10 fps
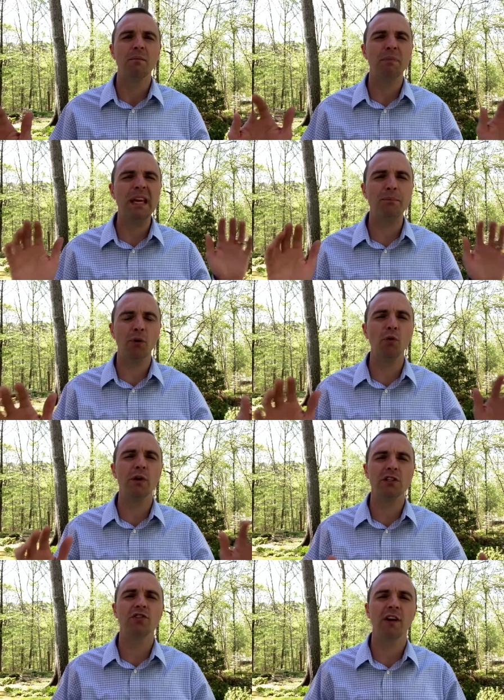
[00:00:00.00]
people
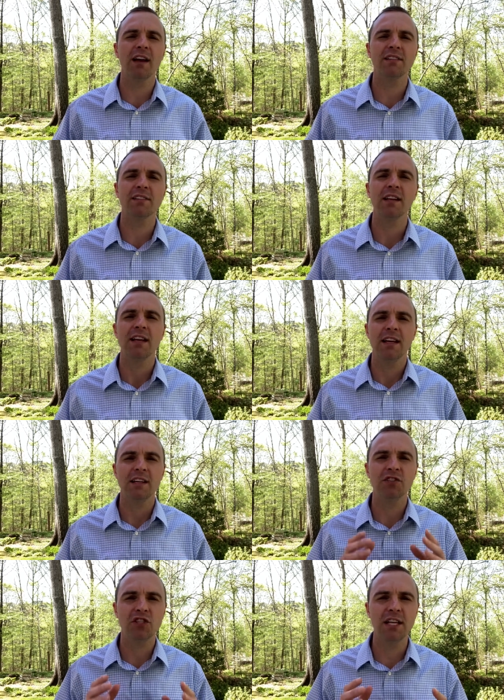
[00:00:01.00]
would trust
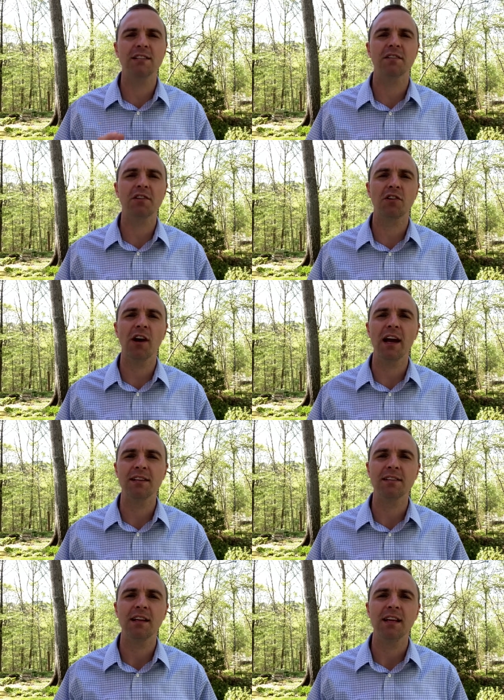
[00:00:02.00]
in Jesus
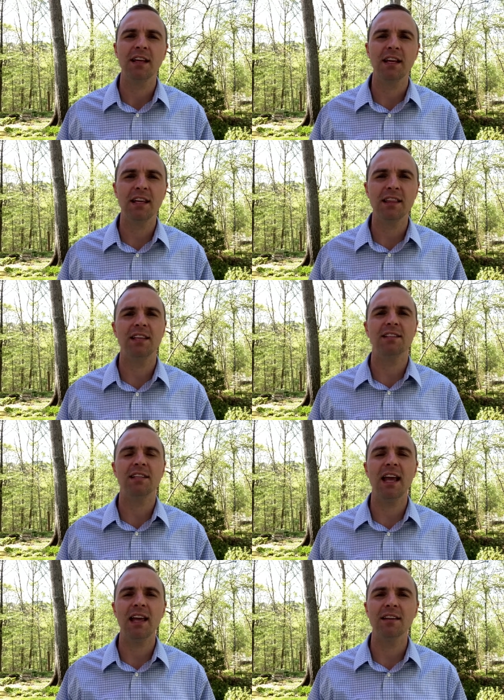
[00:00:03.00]
Christ in these
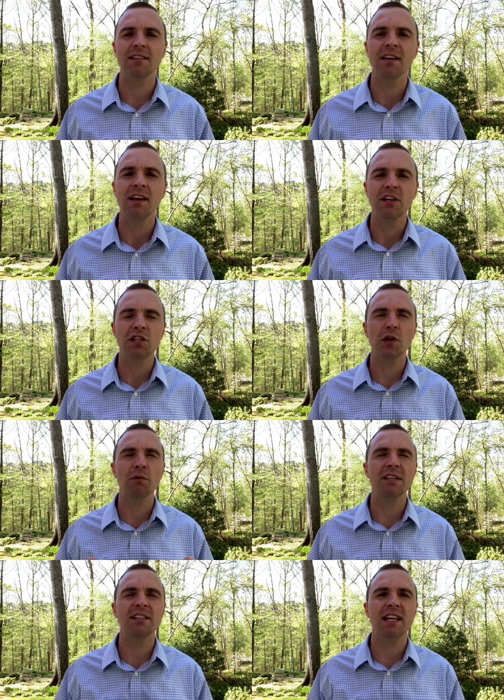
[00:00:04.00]
days to
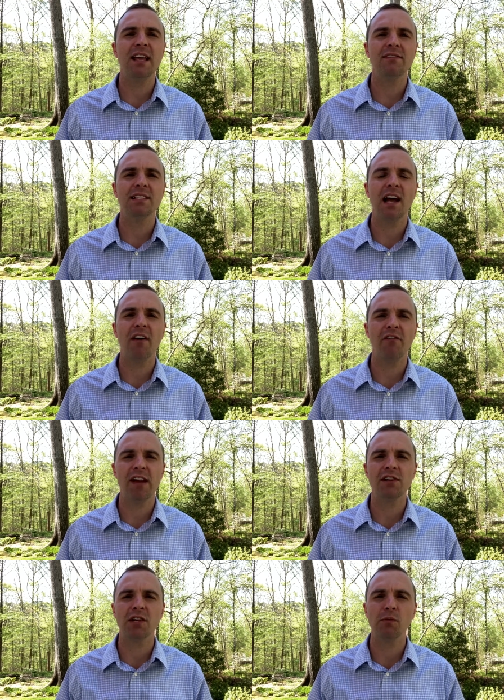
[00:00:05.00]
receive
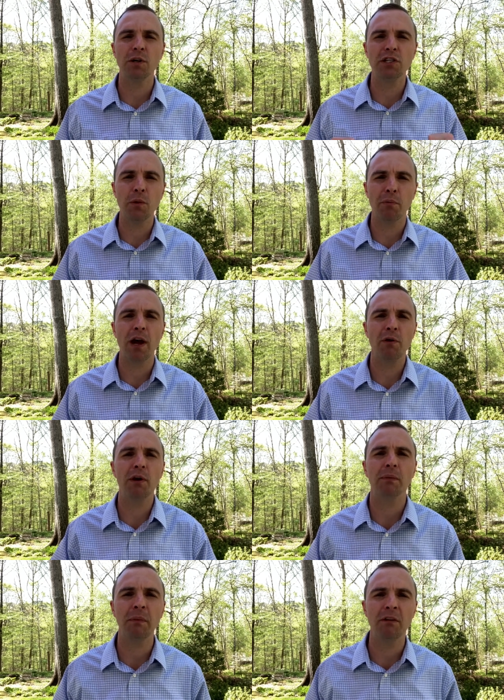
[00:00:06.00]
salvation. Would you pray
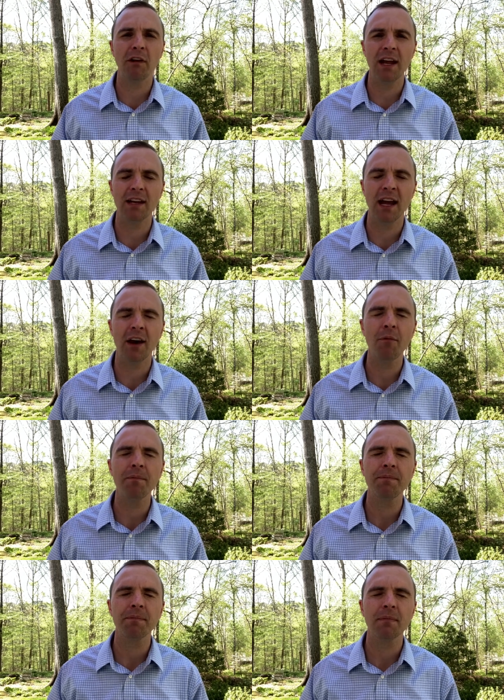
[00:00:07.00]
with me right now?
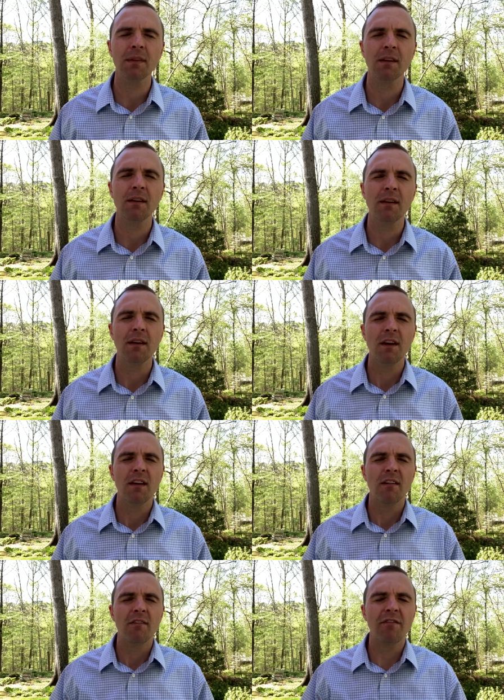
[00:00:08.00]

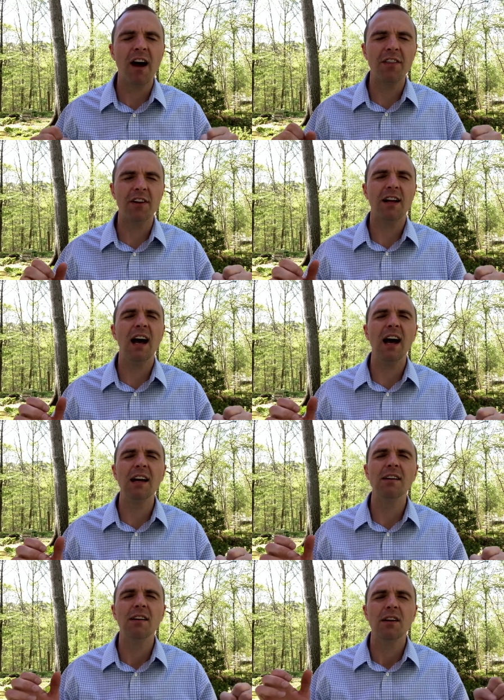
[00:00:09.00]
Father
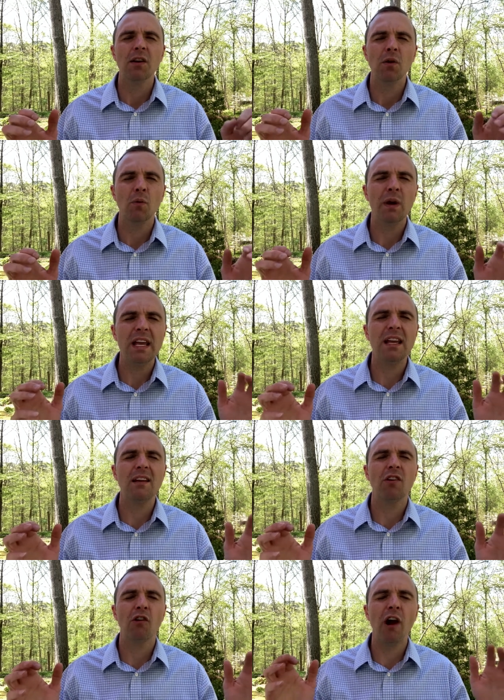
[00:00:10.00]
God, we
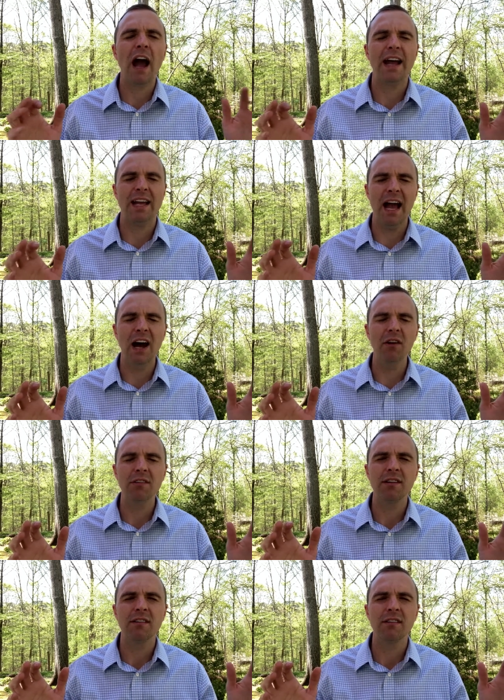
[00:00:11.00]
cry
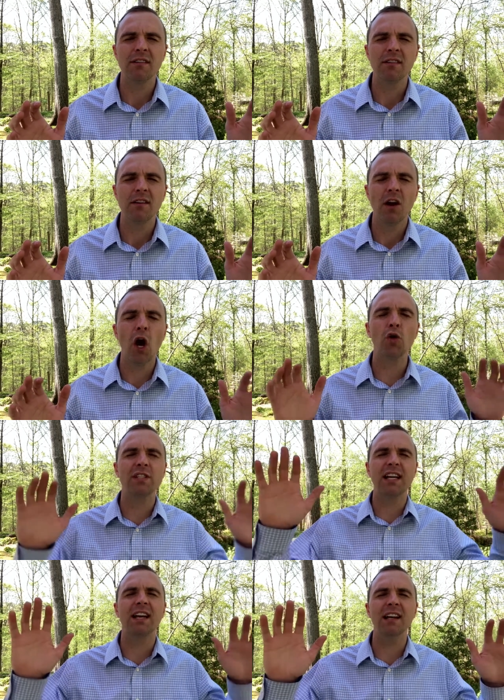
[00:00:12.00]
out,
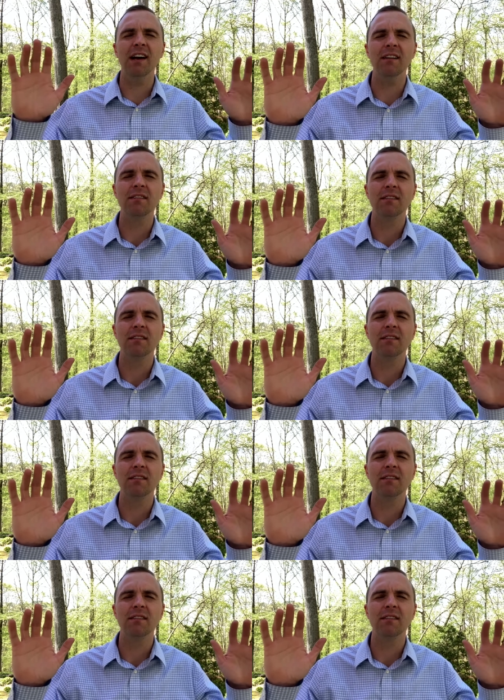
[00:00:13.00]
Hosanna,